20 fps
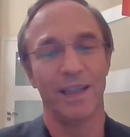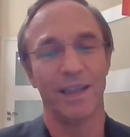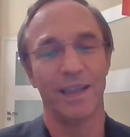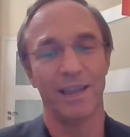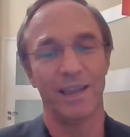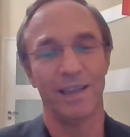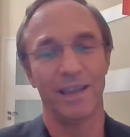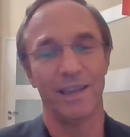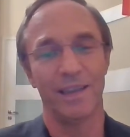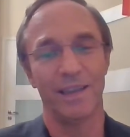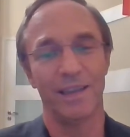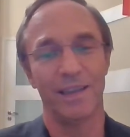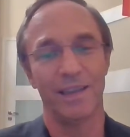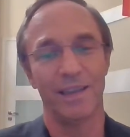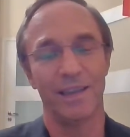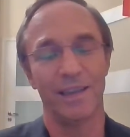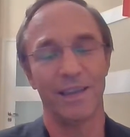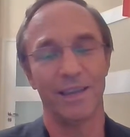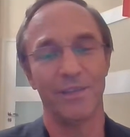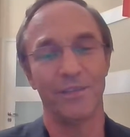
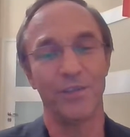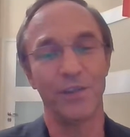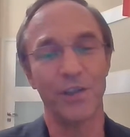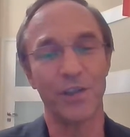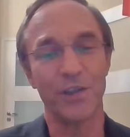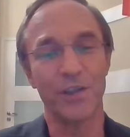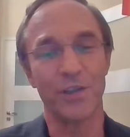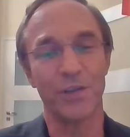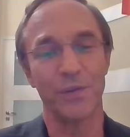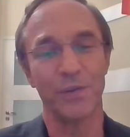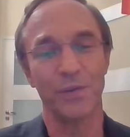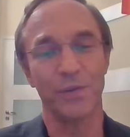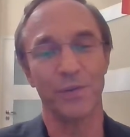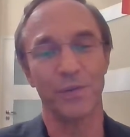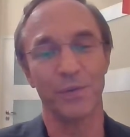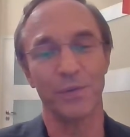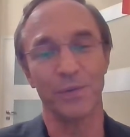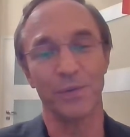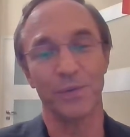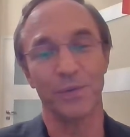a virtue
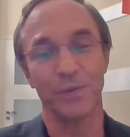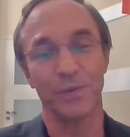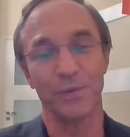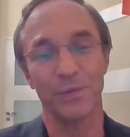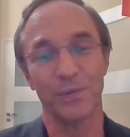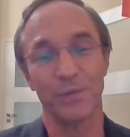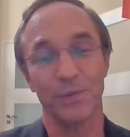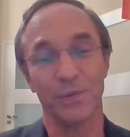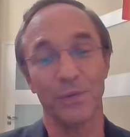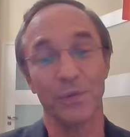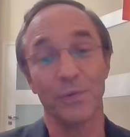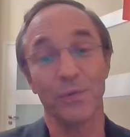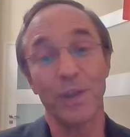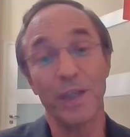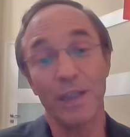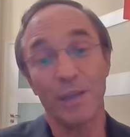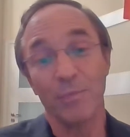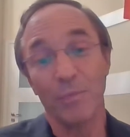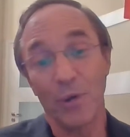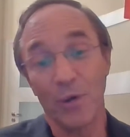to
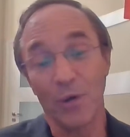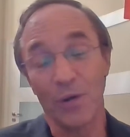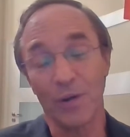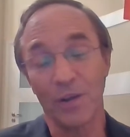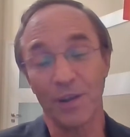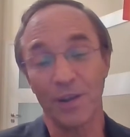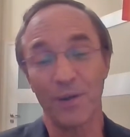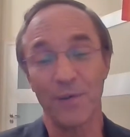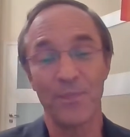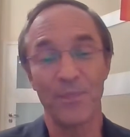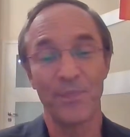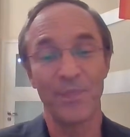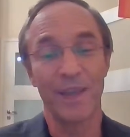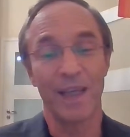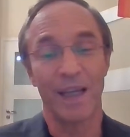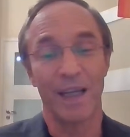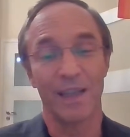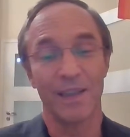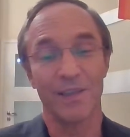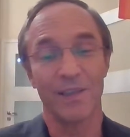read more.
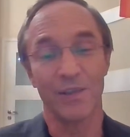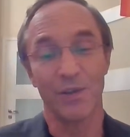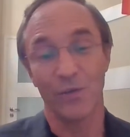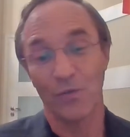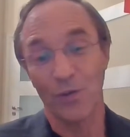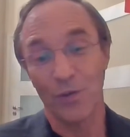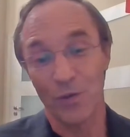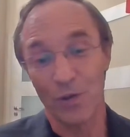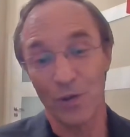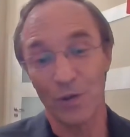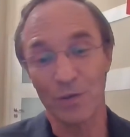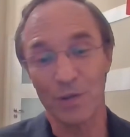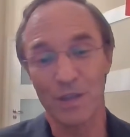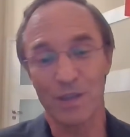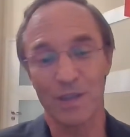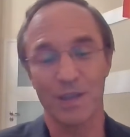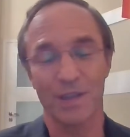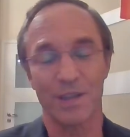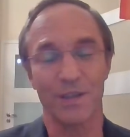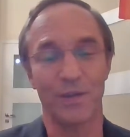So for
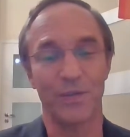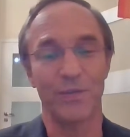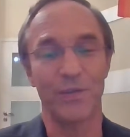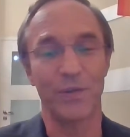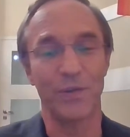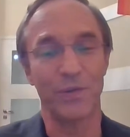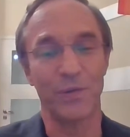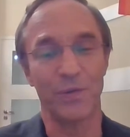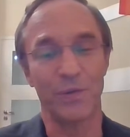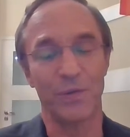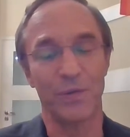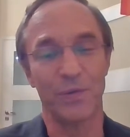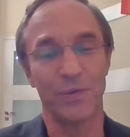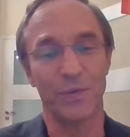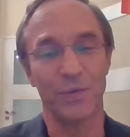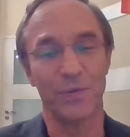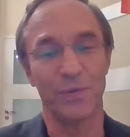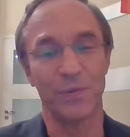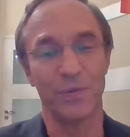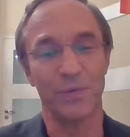those of you
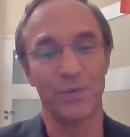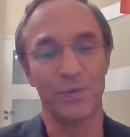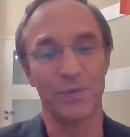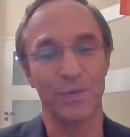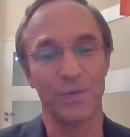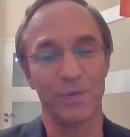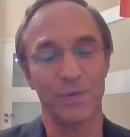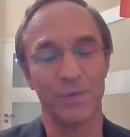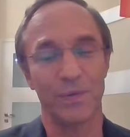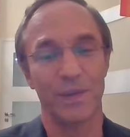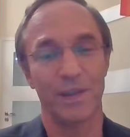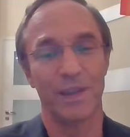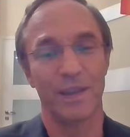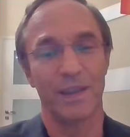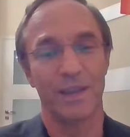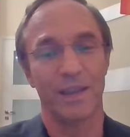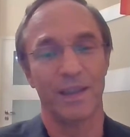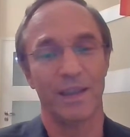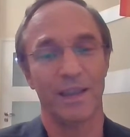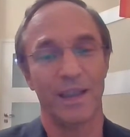who
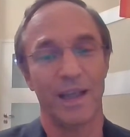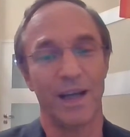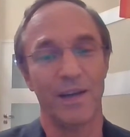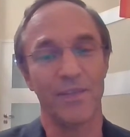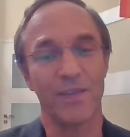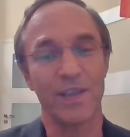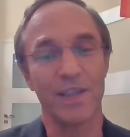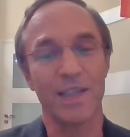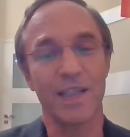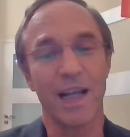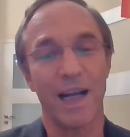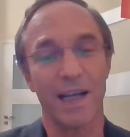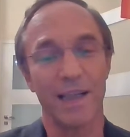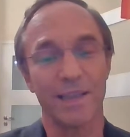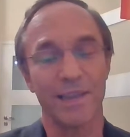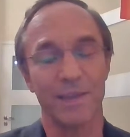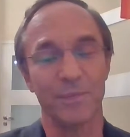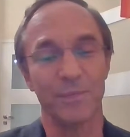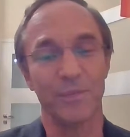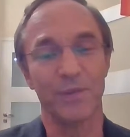have this
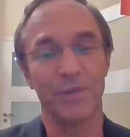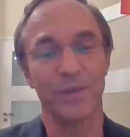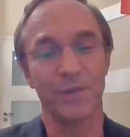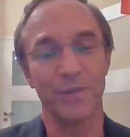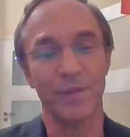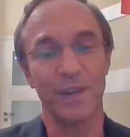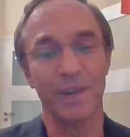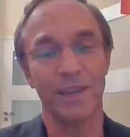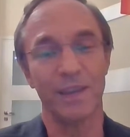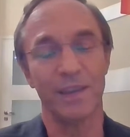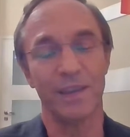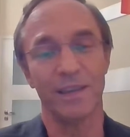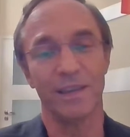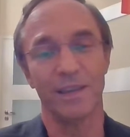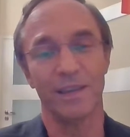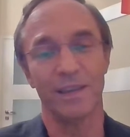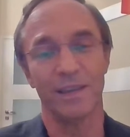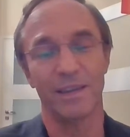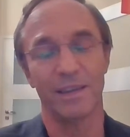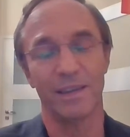custom to read,
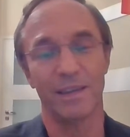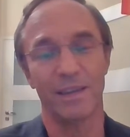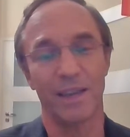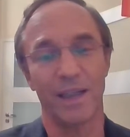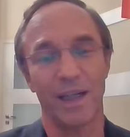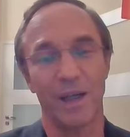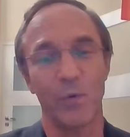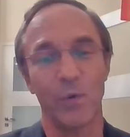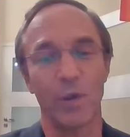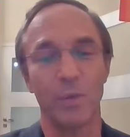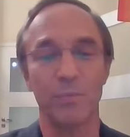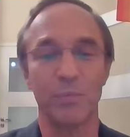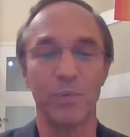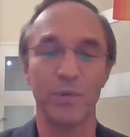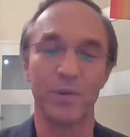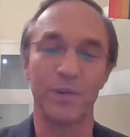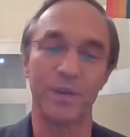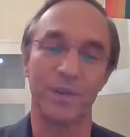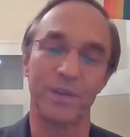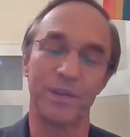I will
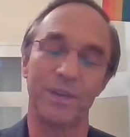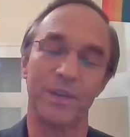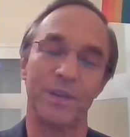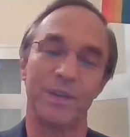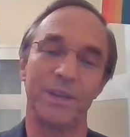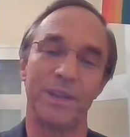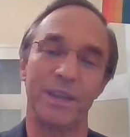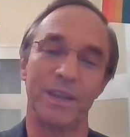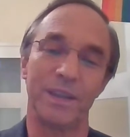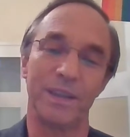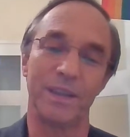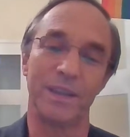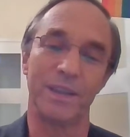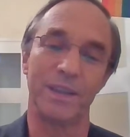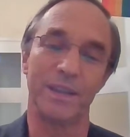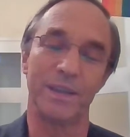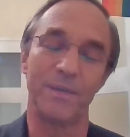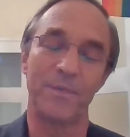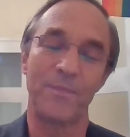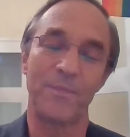put on
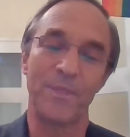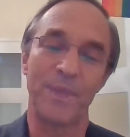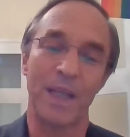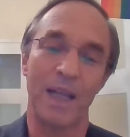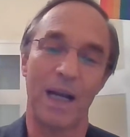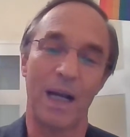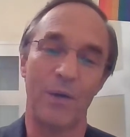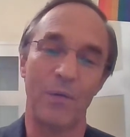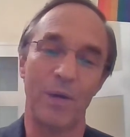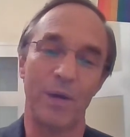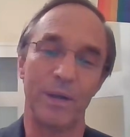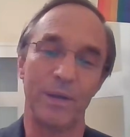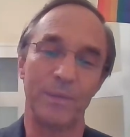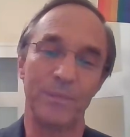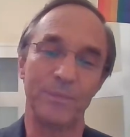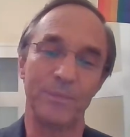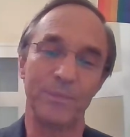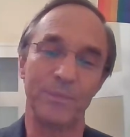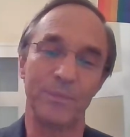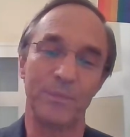our
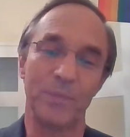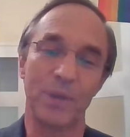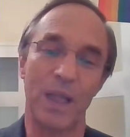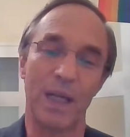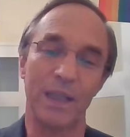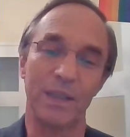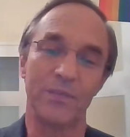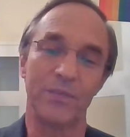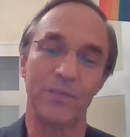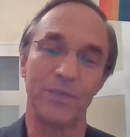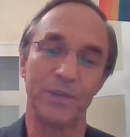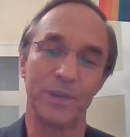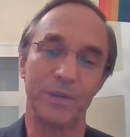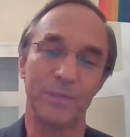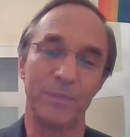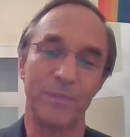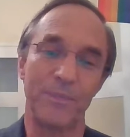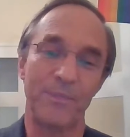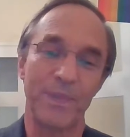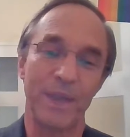
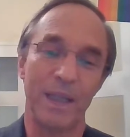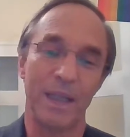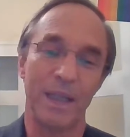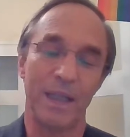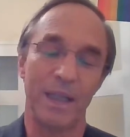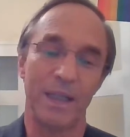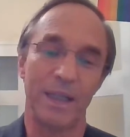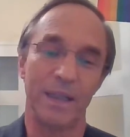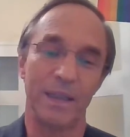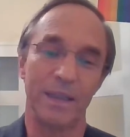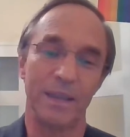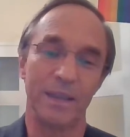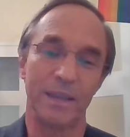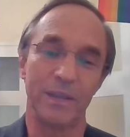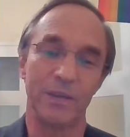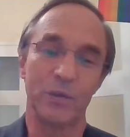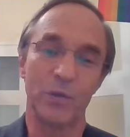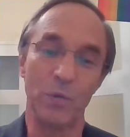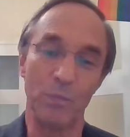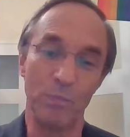platform
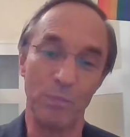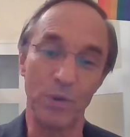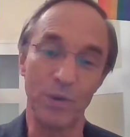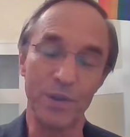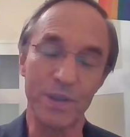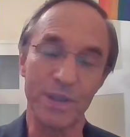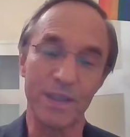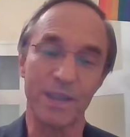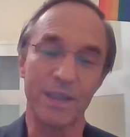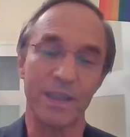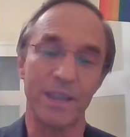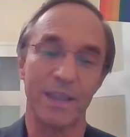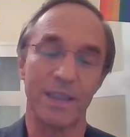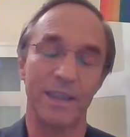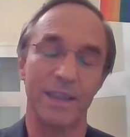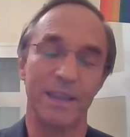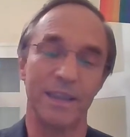two books.